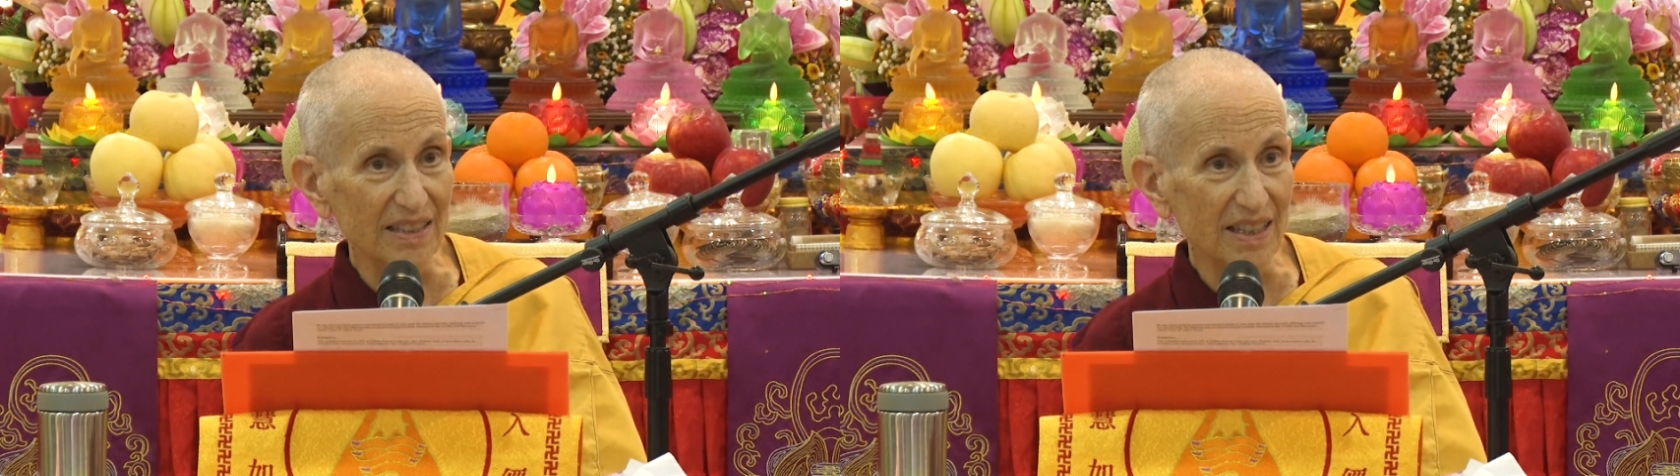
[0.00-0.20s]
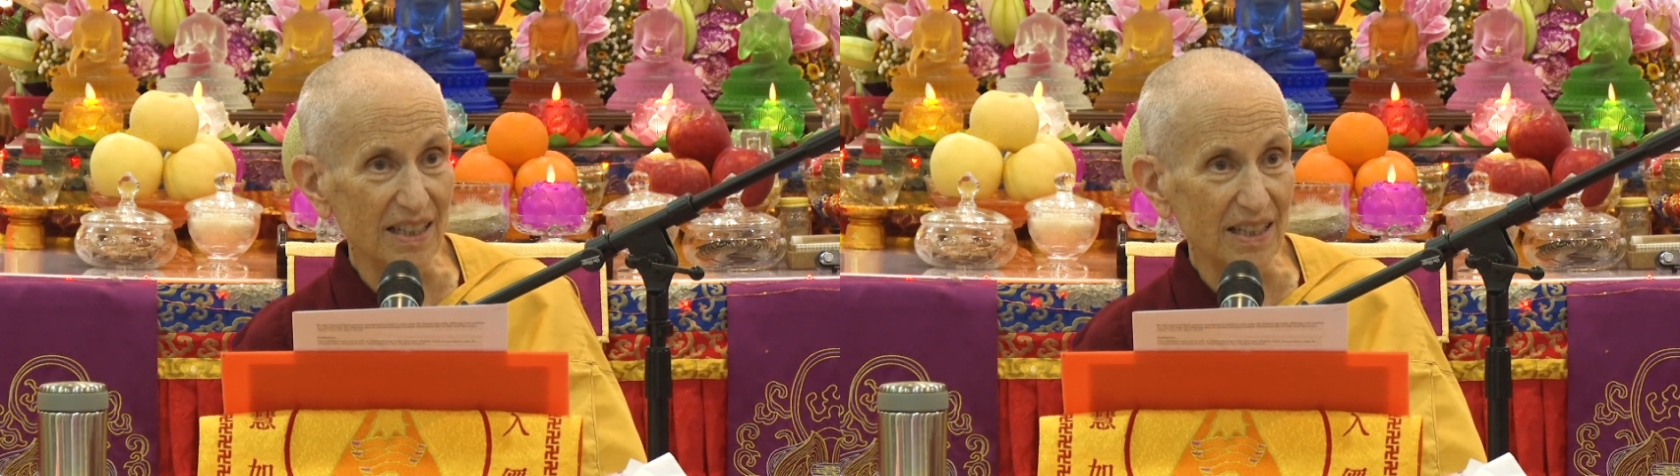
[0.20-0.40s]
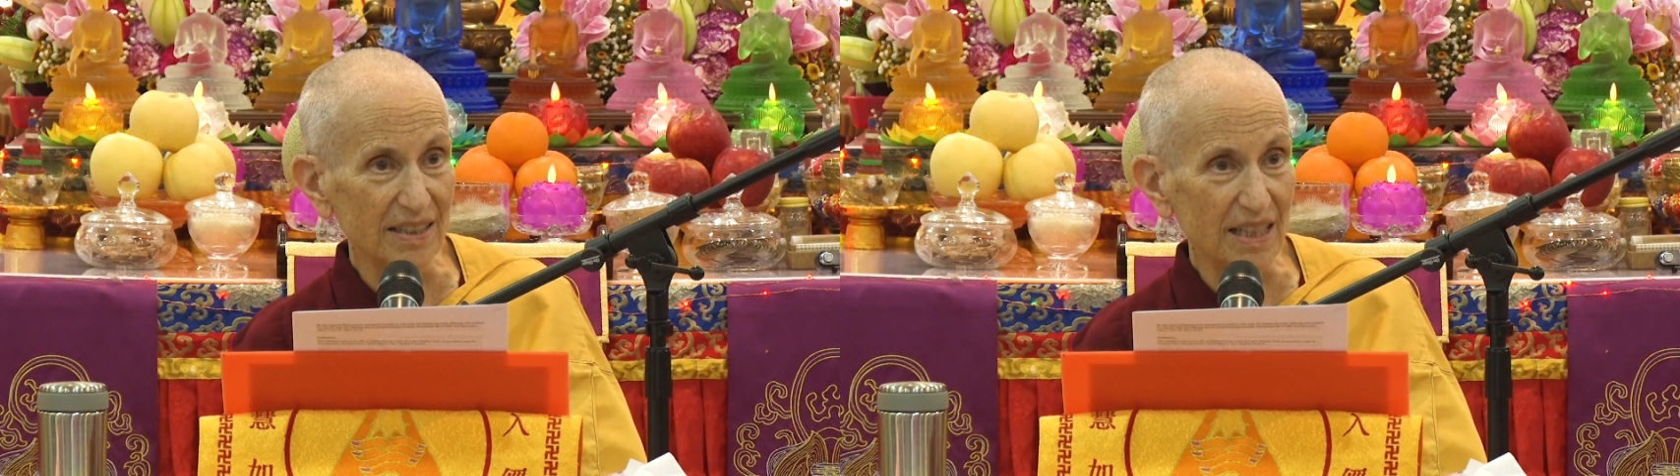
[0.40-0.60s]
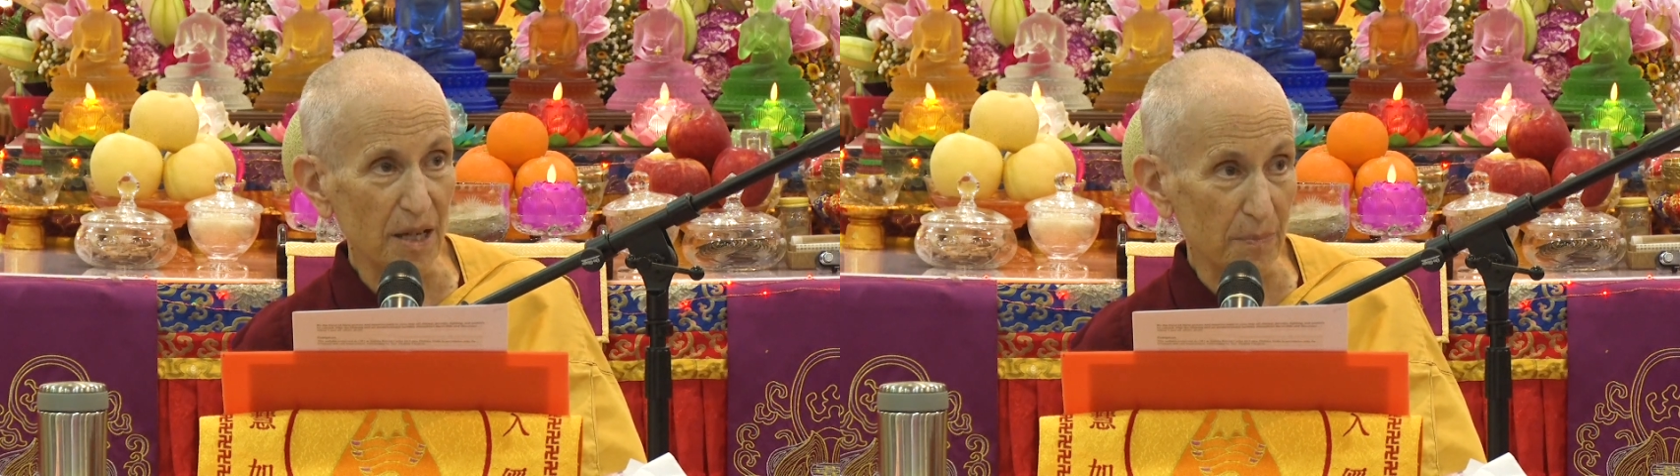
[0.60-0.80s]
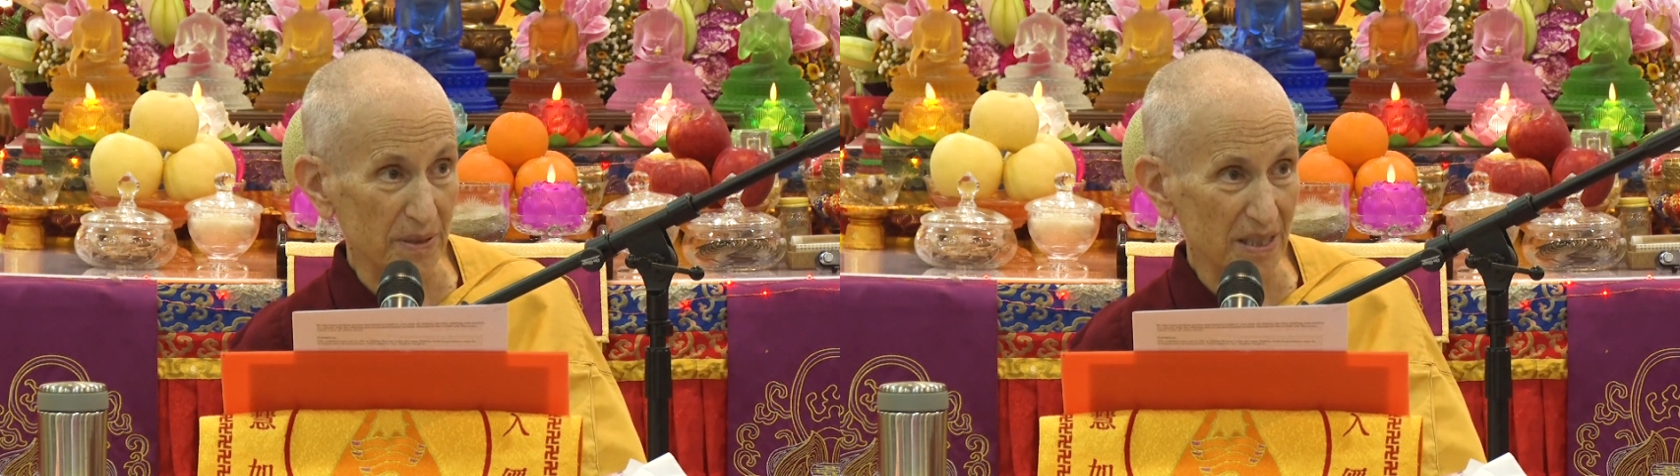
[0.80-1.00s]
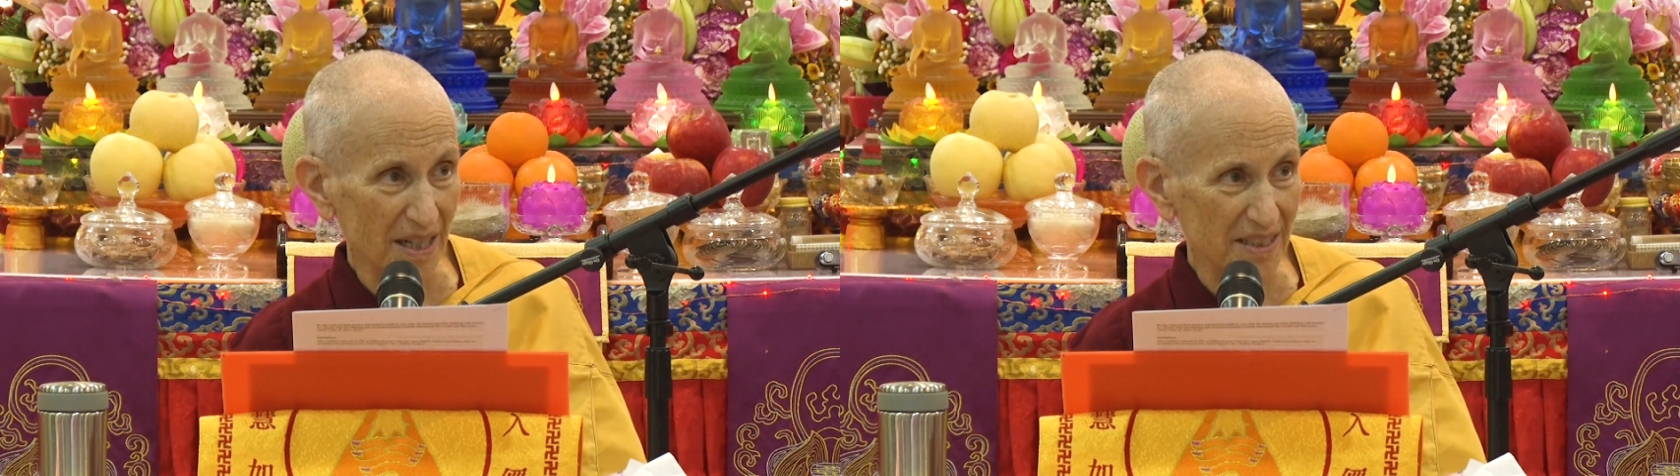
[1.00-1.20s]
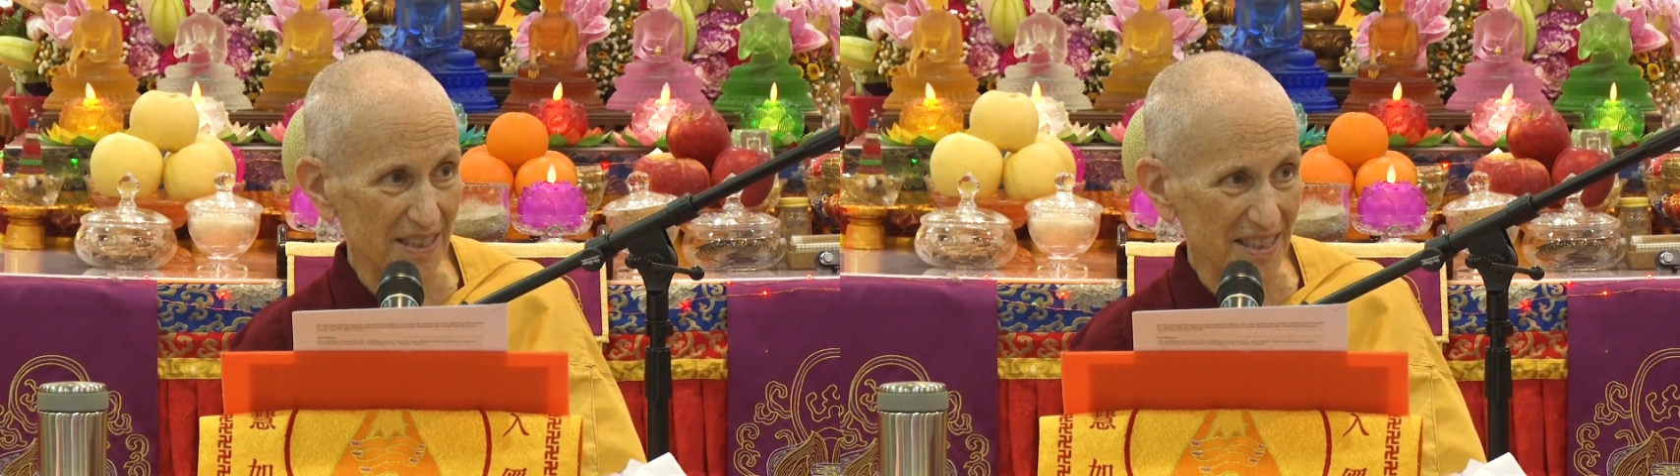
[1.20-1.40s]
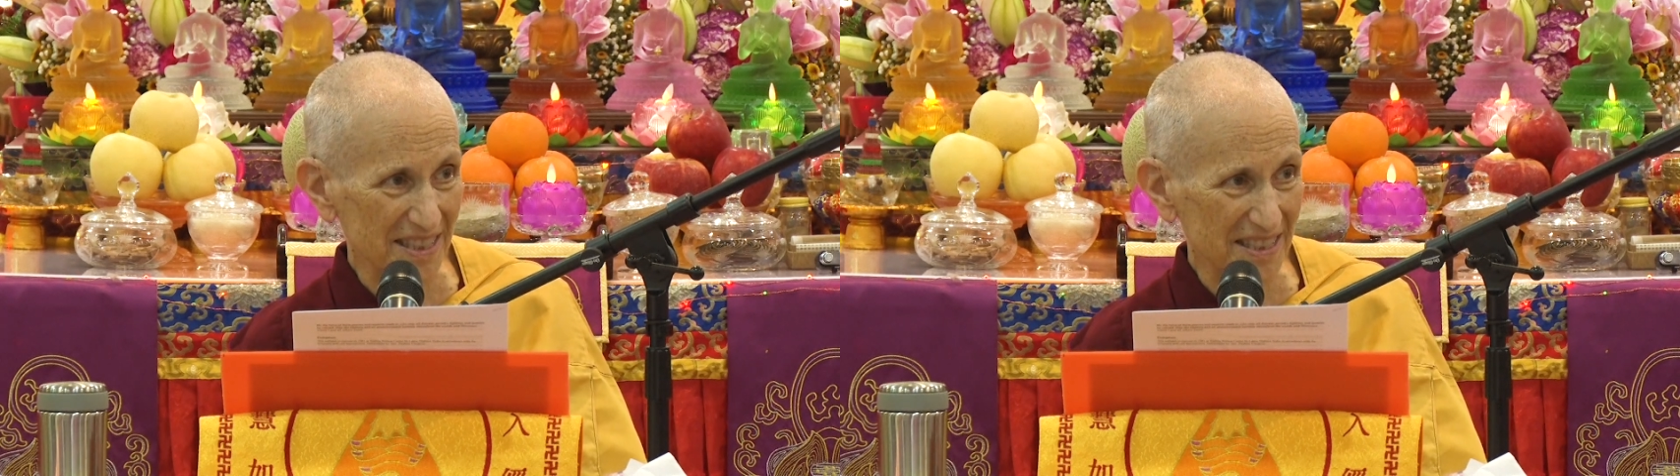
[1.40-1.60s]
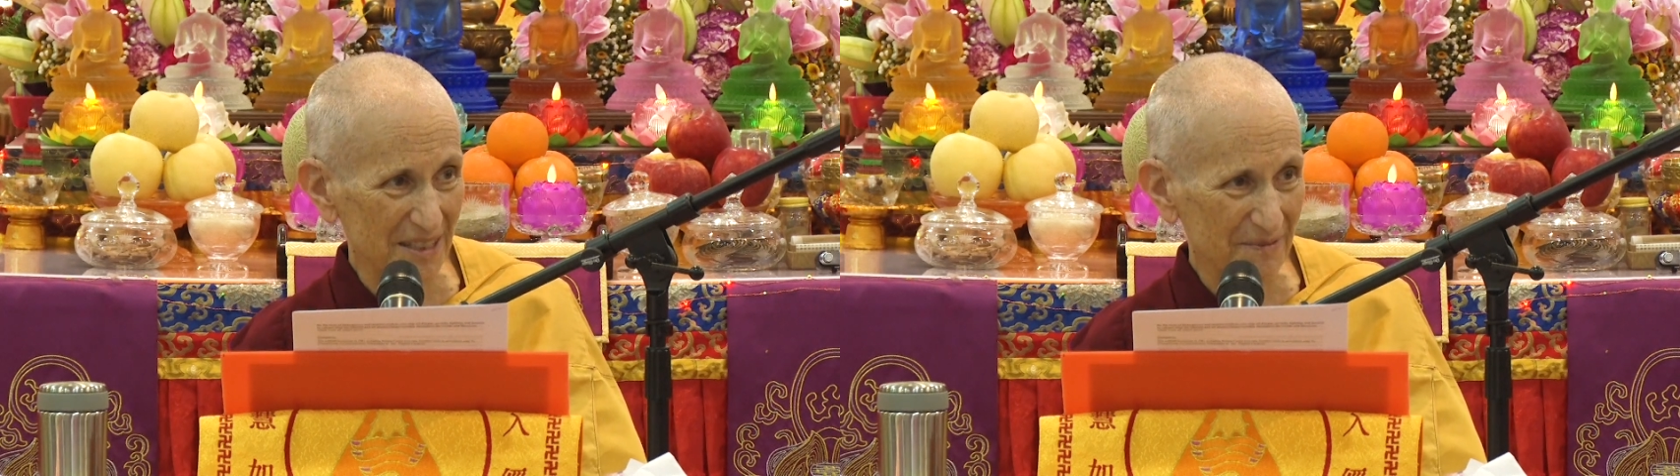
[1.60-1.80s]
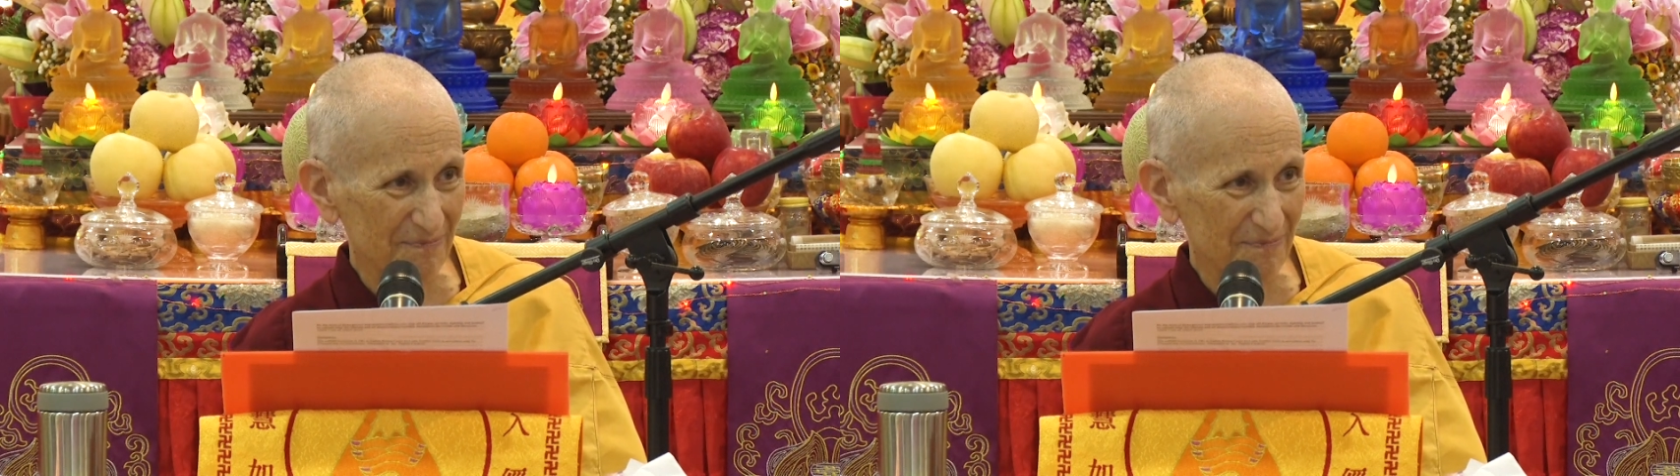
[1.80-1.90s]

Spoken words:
got hepatitis.